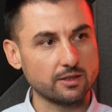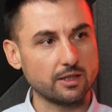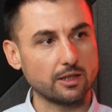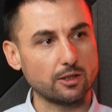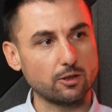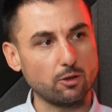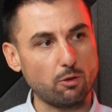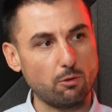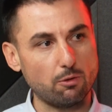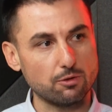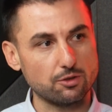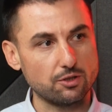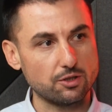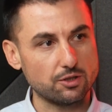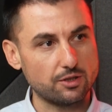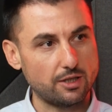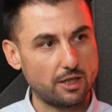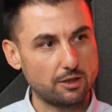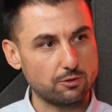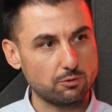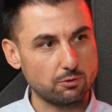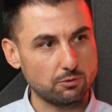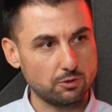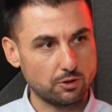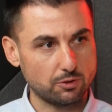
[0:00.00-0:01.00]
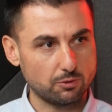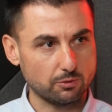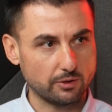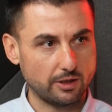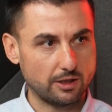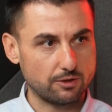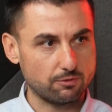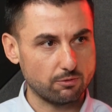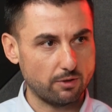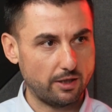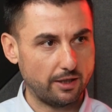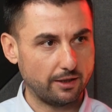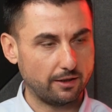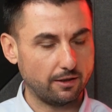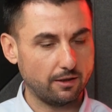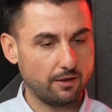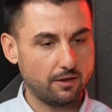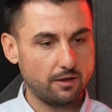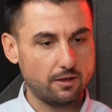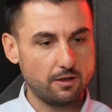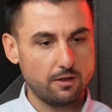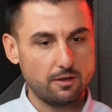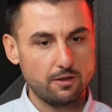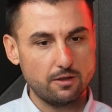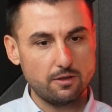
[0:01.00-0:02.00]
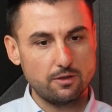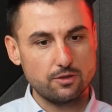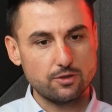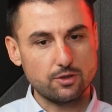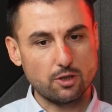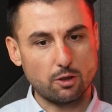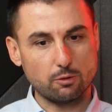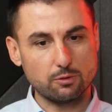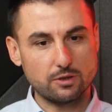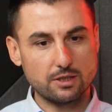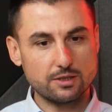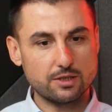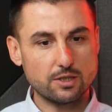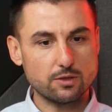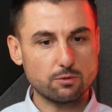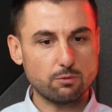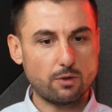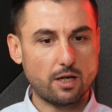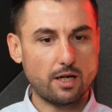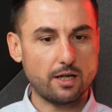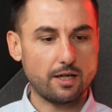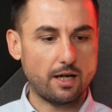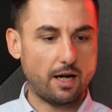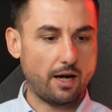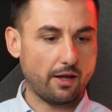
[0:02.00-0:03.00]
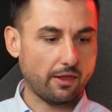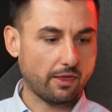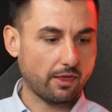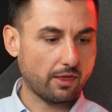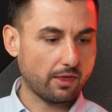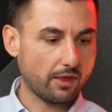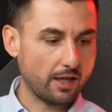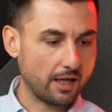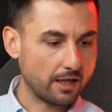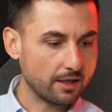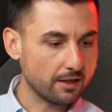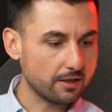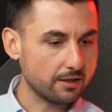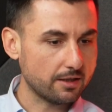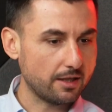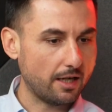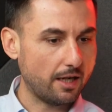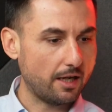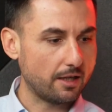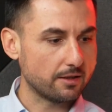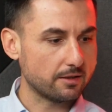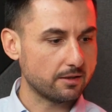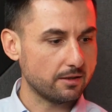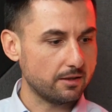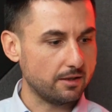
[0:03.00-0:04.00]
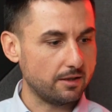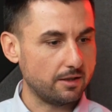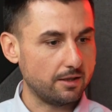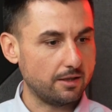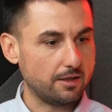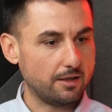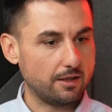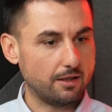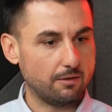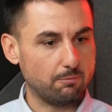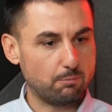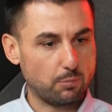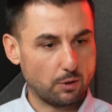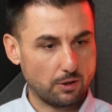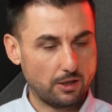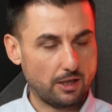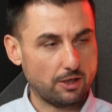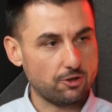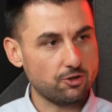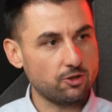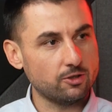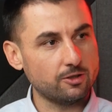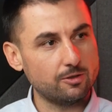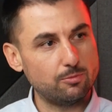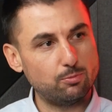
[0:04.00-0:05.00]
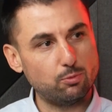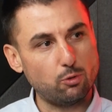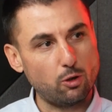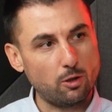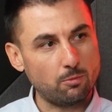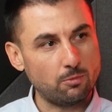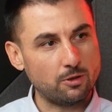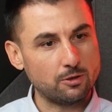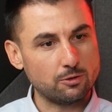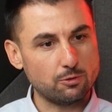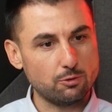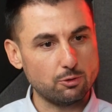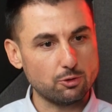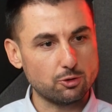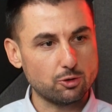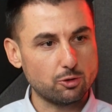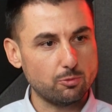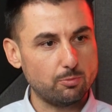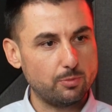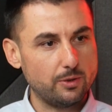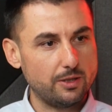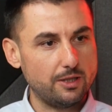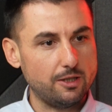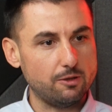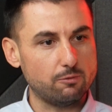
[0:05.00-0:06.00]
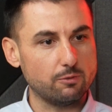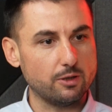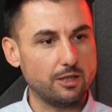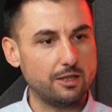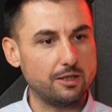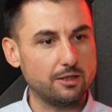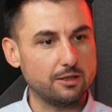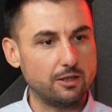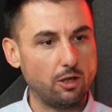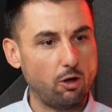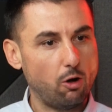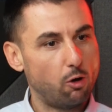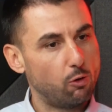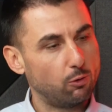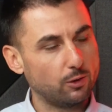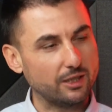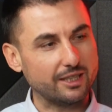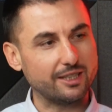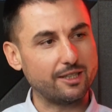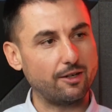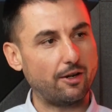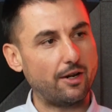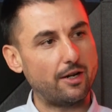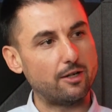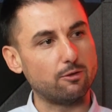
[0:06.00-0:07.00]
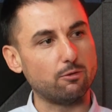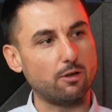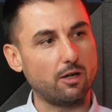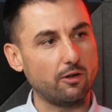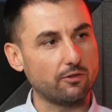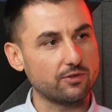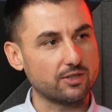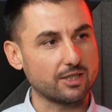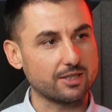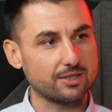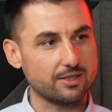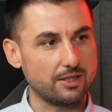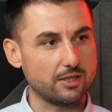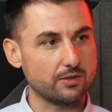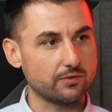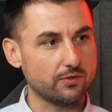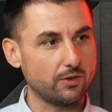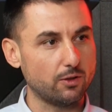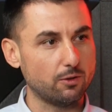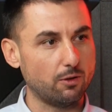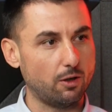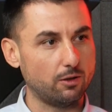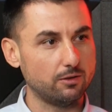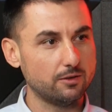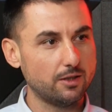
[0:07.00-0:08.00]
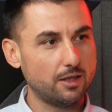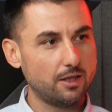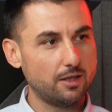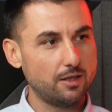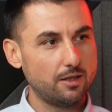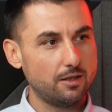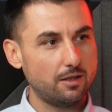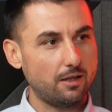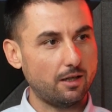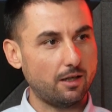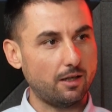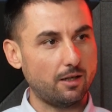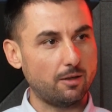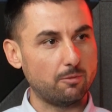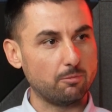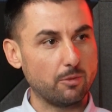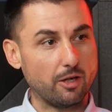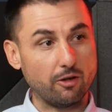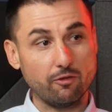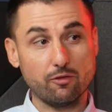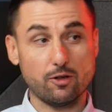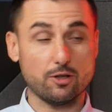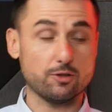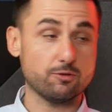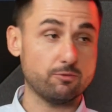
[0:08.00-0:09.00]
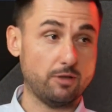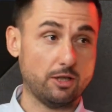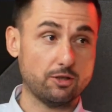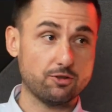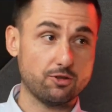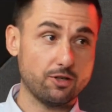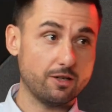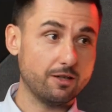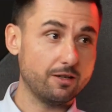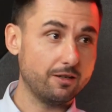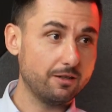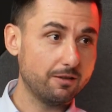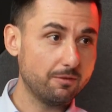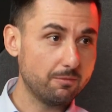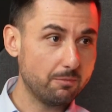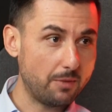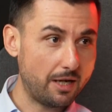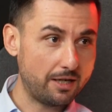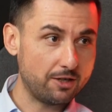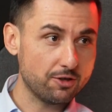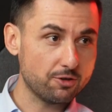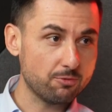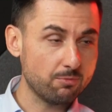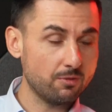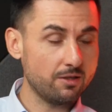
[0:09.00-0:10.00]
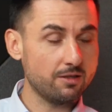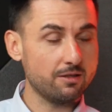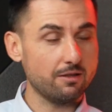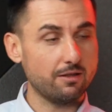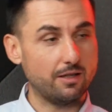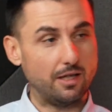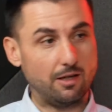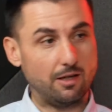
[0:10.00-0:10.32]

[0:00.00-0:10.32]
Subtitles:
and technologies that you need to get right. So this is why I think that a production deployment used to be really the holy grail of successful infrastructure management